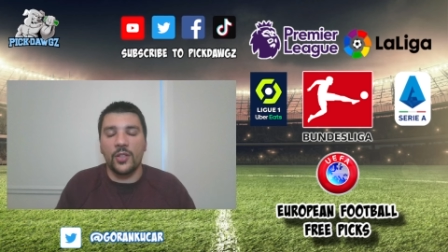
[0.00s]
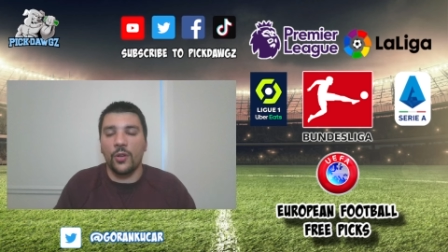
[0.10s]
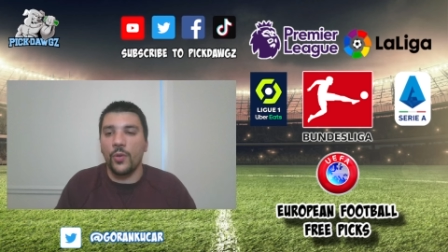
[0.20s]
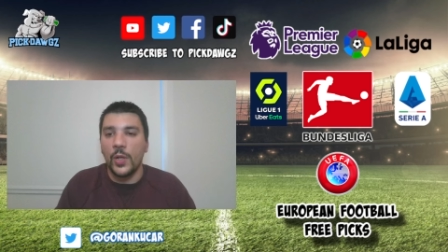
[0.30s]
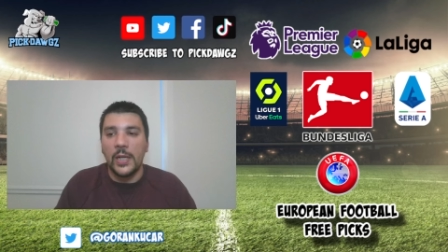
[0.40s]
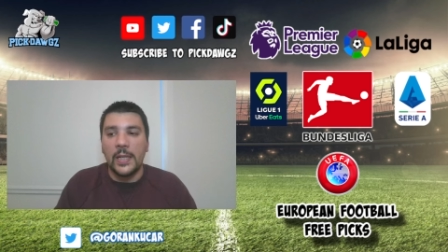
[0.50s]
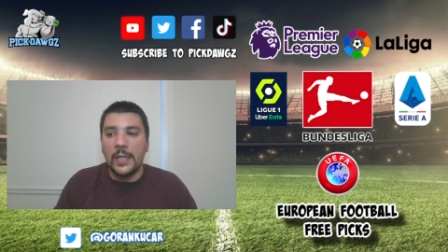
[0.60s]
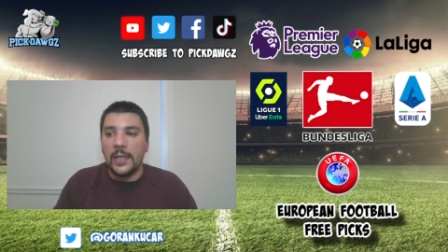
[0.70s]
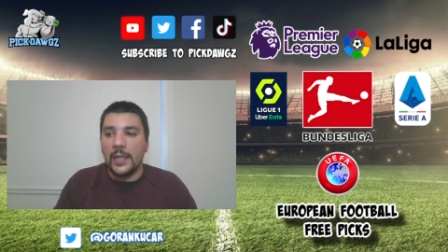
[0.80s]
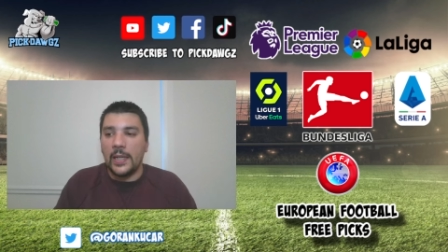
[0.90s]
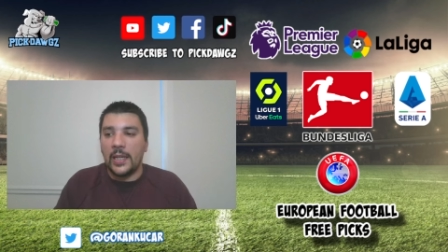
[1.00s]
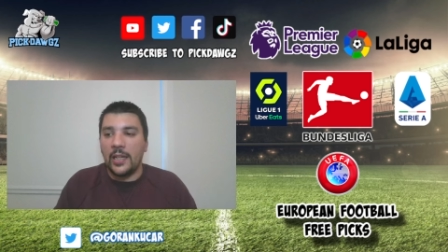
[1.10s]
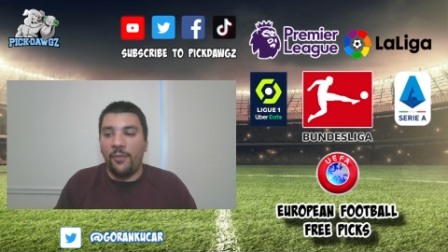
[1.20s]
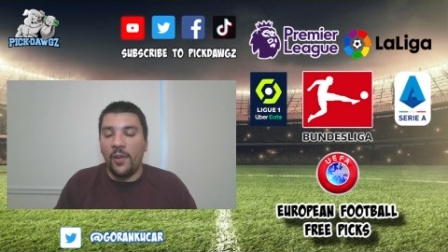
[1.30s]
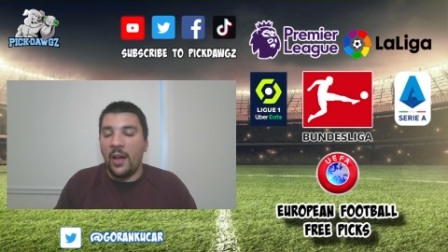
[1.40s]
So uh,
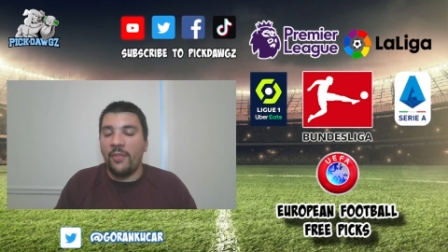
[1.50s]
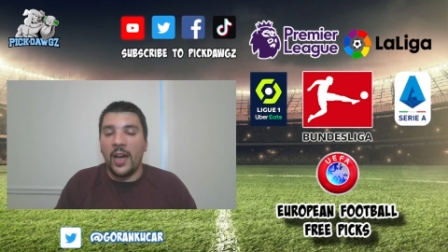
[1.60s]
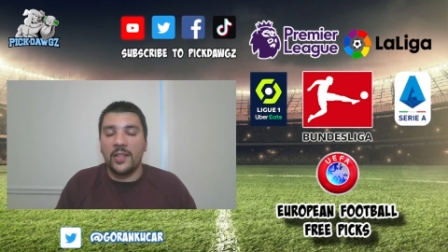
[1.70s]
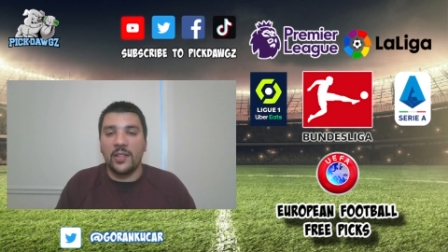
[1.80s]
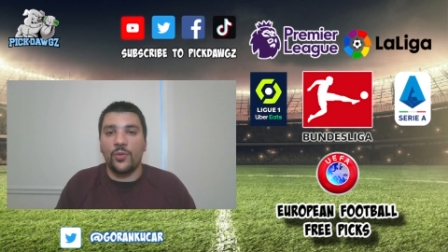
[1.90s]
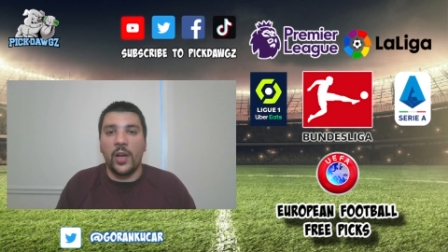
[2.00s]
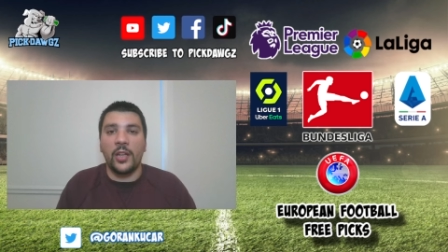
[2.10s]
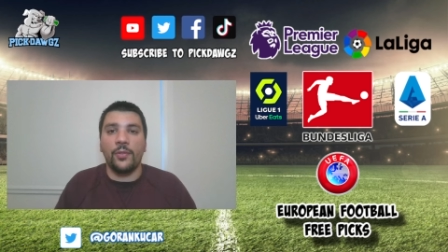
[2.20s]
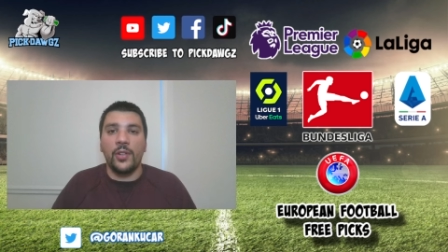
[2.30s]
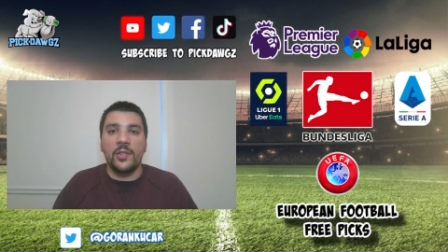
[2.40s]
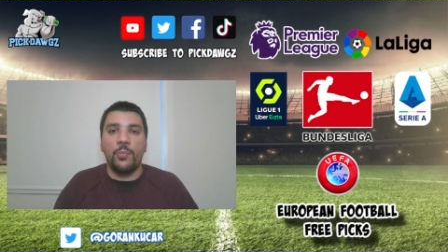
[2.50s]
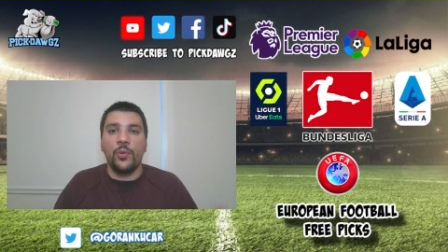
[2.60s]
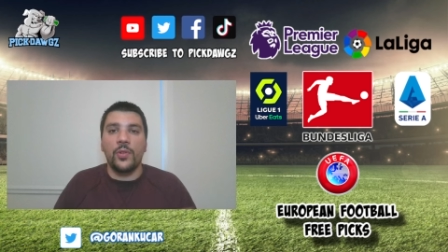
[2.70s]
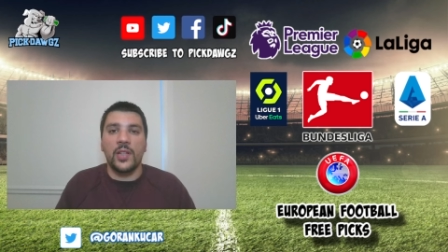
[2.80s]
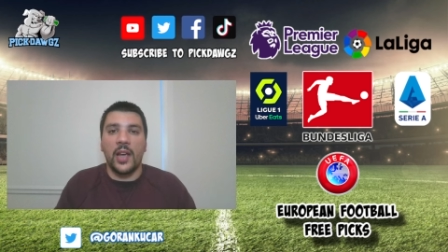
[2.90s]
if you have access to any of these
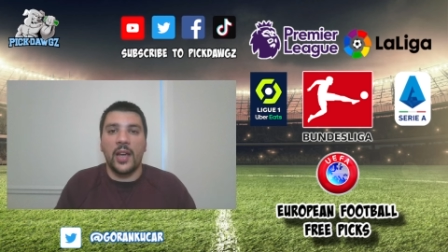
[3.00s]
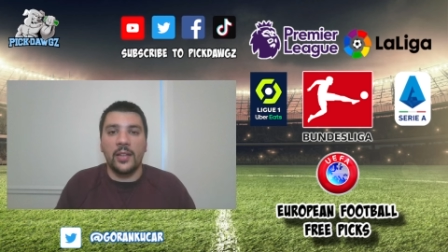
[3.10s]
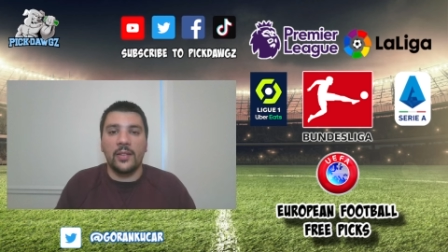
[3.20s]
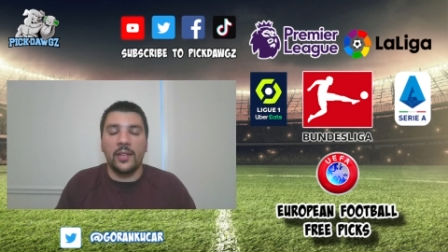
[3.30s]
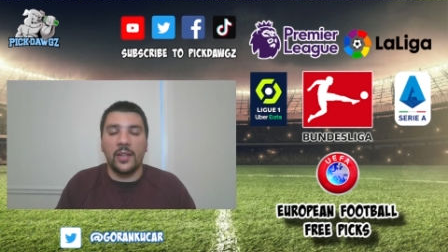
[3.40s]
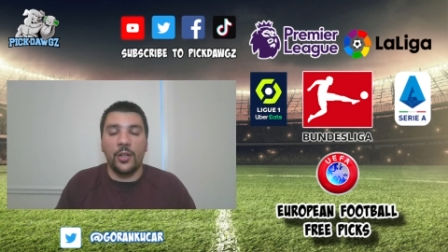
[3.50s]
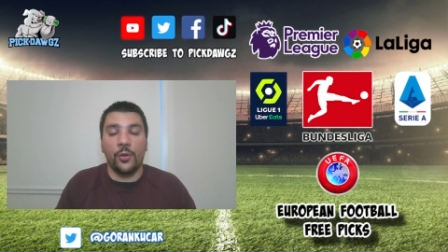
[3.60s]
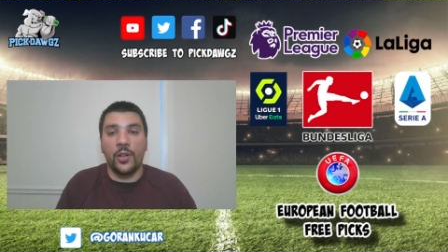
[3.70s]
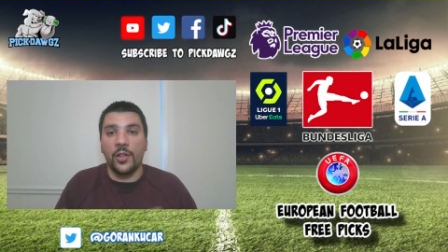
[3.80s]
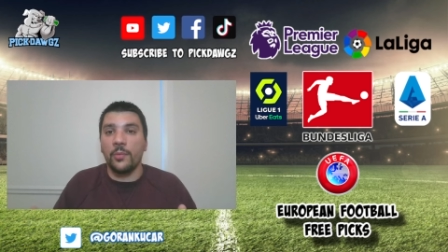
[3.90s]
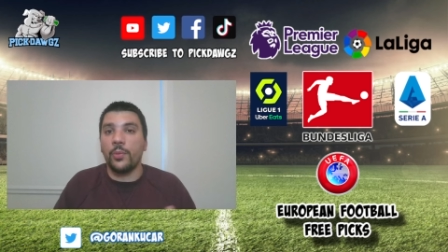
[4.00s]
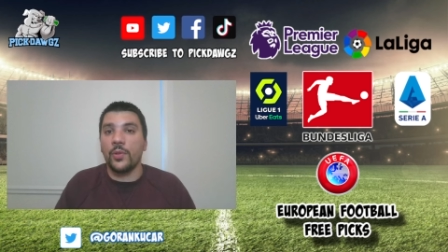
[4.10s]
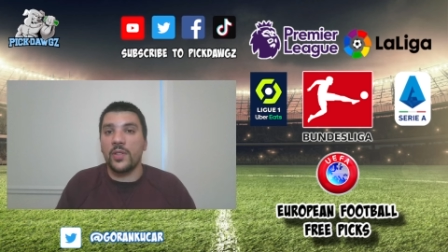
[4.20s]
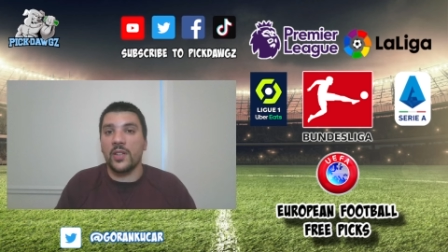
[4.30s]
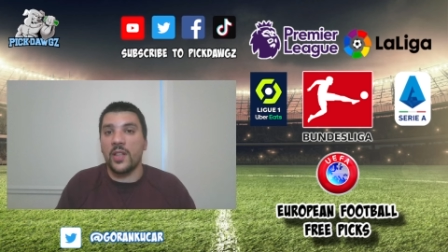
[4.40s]
books and uh, your current
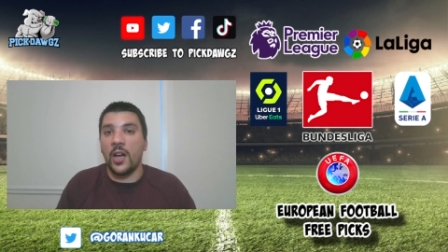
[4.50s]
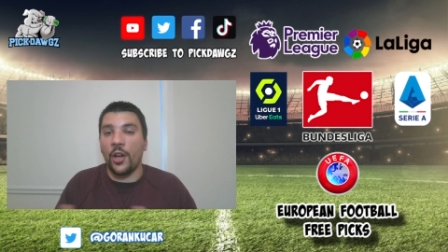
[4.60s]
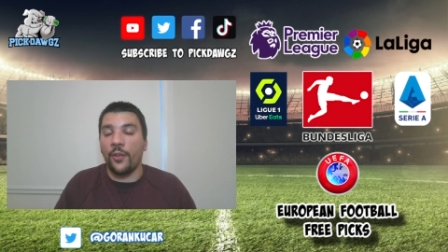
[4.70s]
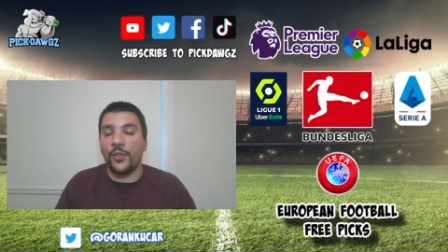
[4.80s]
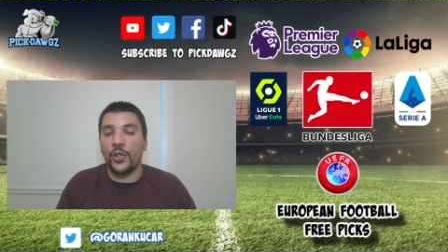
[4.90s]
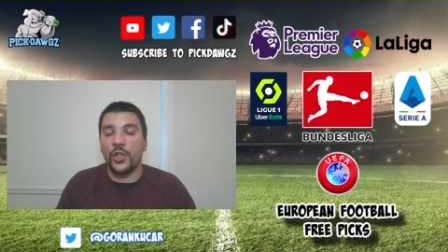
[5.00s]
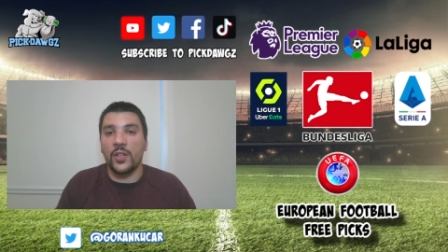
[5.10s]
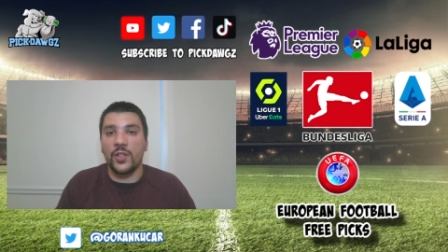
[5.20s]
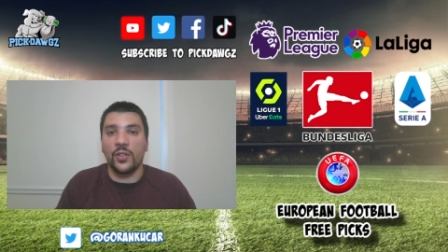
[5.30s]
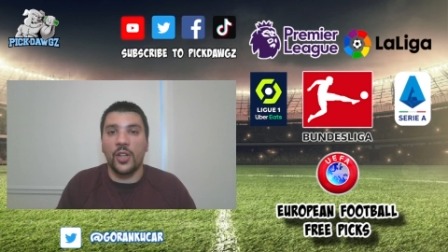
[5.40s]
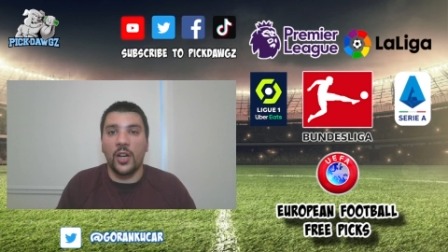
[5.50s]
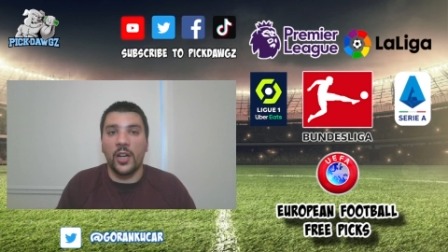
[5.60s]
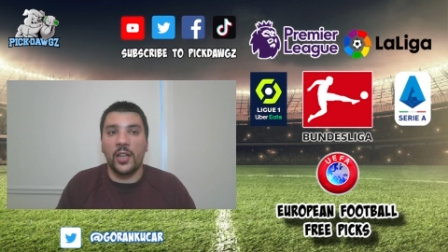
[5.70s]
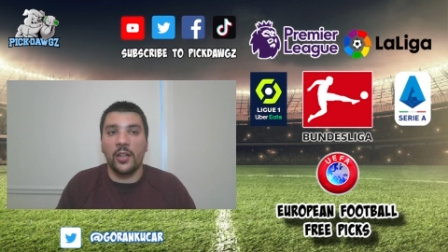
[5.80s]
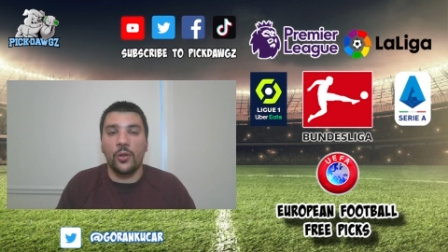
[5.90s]
books does not offer shots on
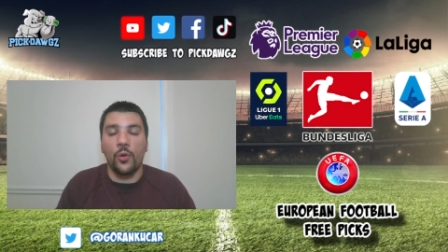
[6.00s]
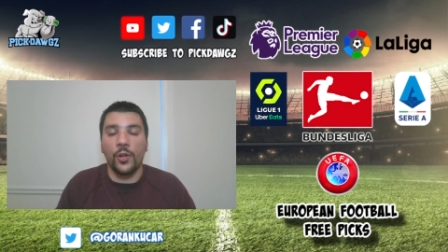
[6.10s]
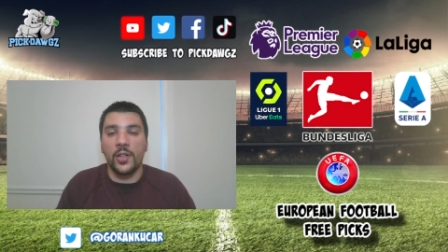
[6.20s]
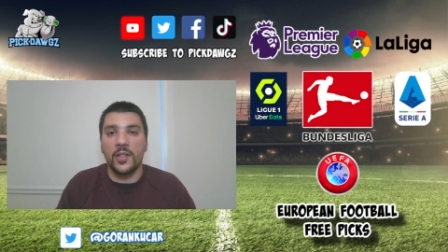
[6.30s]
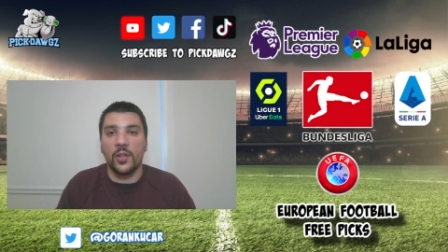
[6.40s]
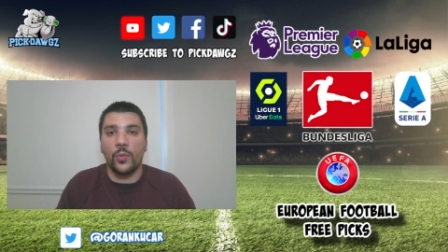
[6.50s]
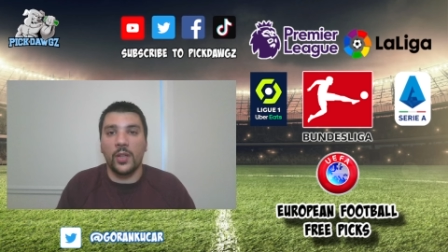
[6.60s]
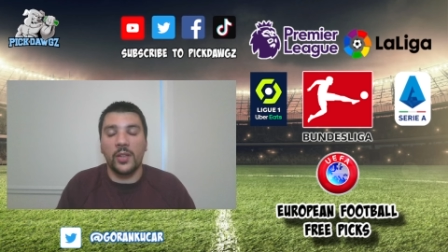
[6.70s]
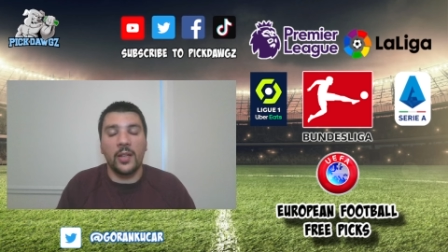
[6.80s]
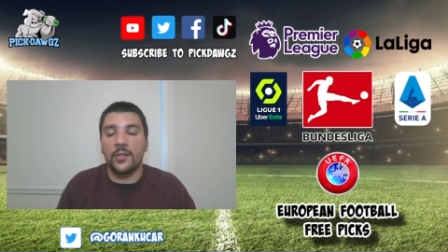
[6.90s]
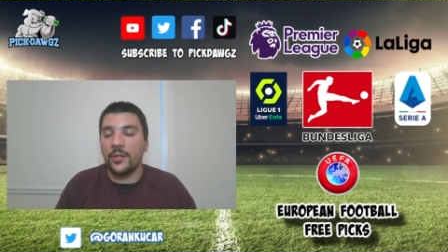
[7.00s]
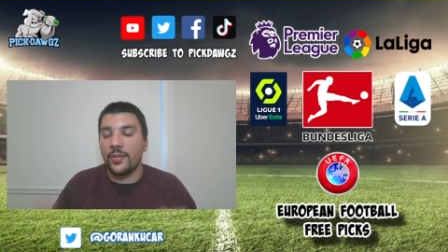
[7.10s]
target and corners and whatnot,